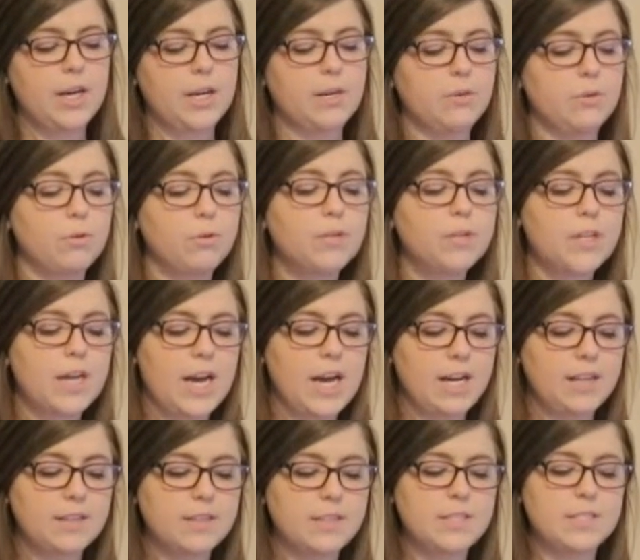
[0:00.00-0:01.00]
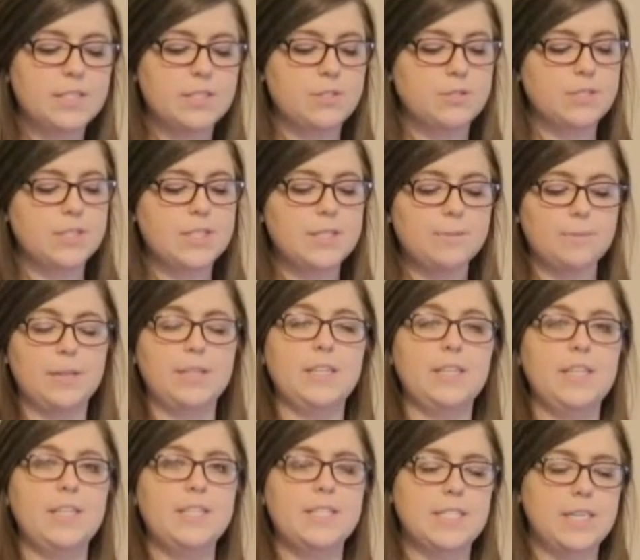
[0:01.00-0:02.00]
in order to heighten the student's
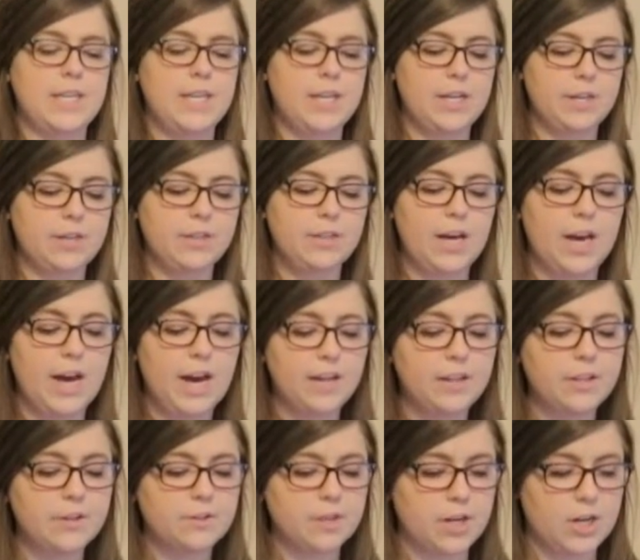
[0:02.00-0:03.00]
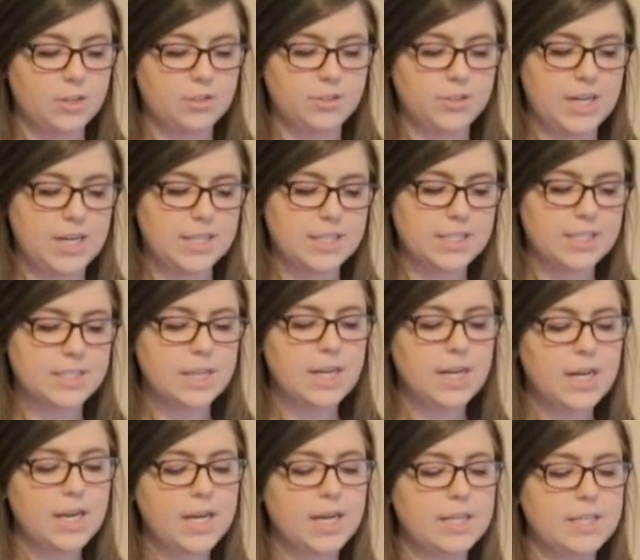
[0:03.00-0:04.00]
ability to hear the high-low contrast,
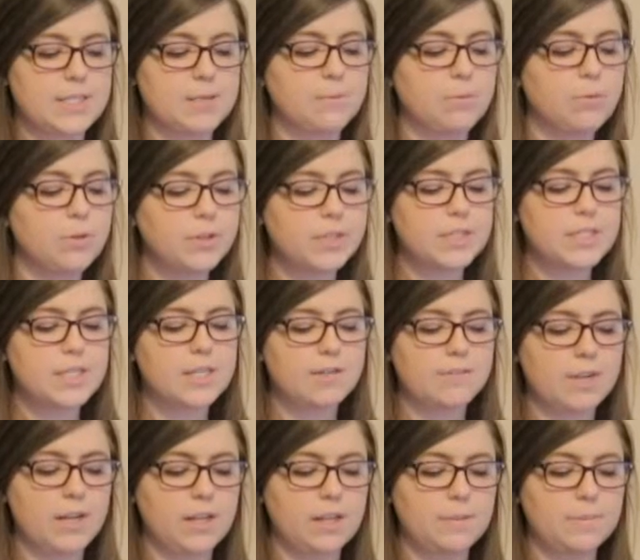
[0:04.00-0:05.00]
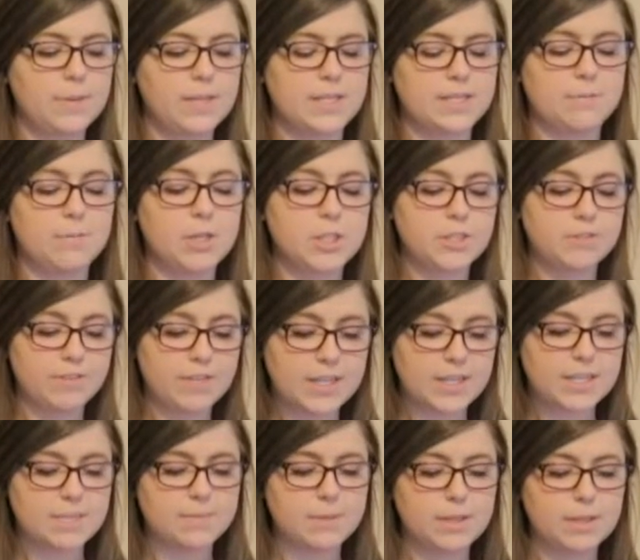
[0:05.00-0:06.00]
it is important to develop as much
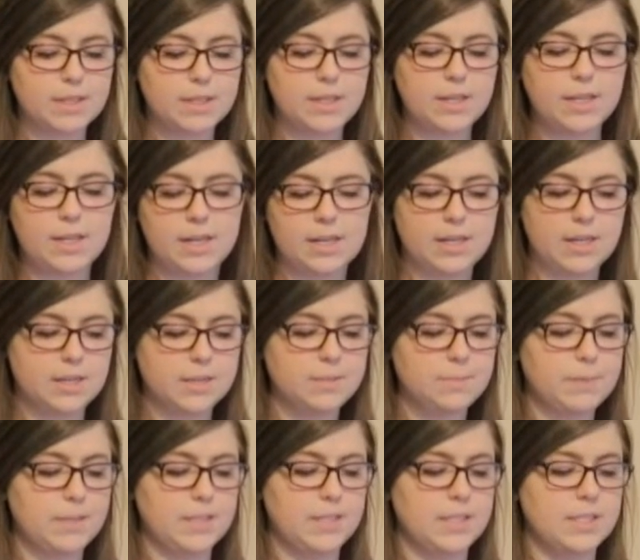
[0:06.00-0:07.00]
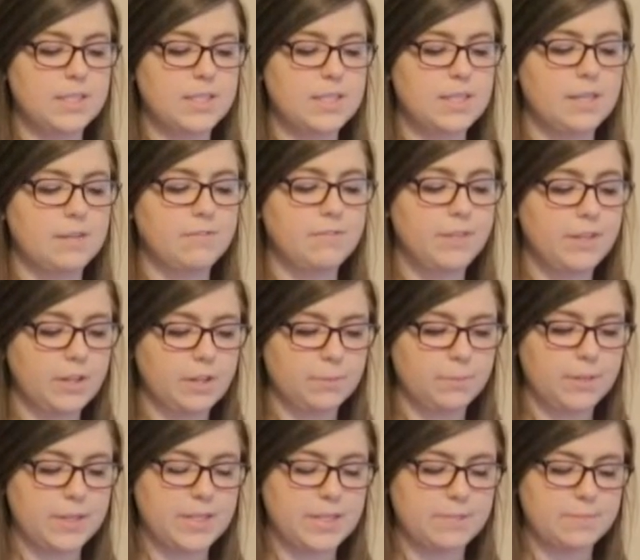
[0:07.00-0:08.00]
flexibility and independence in finger
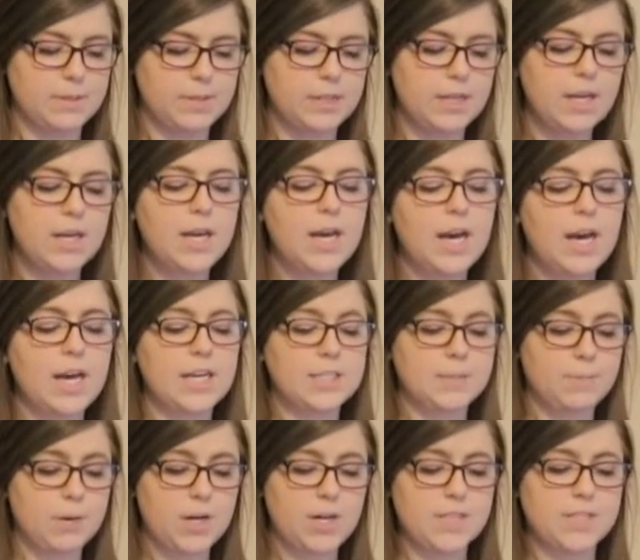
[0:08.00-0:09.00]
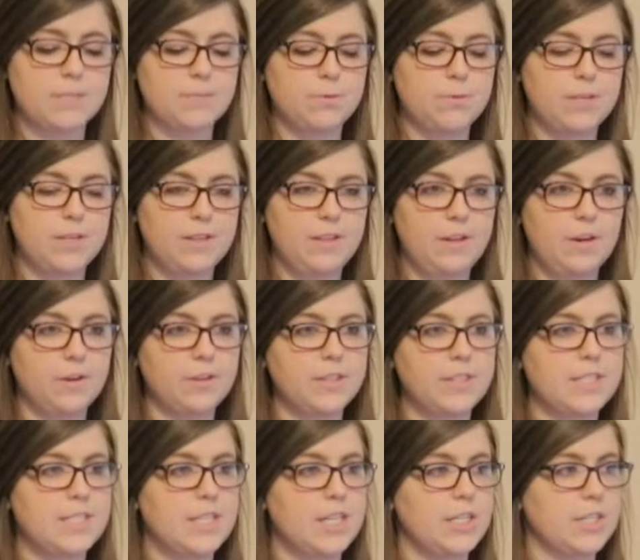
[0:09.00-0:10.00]
placement as possible in the
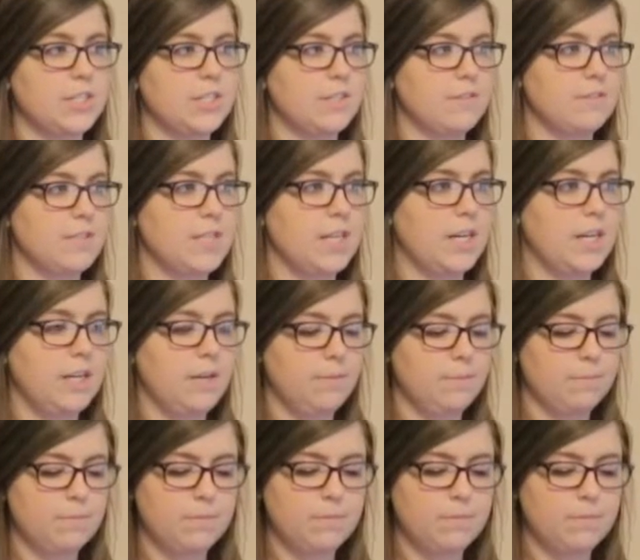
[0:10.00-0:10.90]
early stages of study.